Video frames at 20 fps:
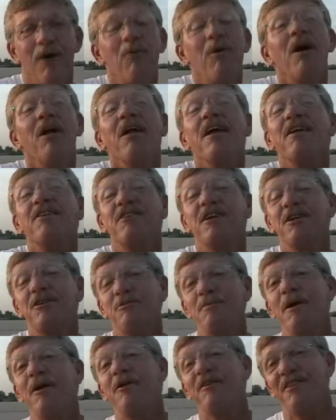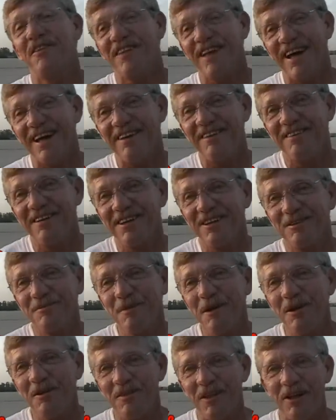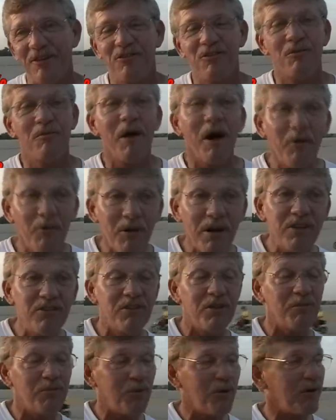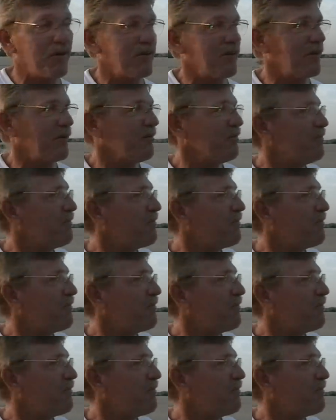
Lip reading: Well, it gets better than that. It gets better than that. So my racing partner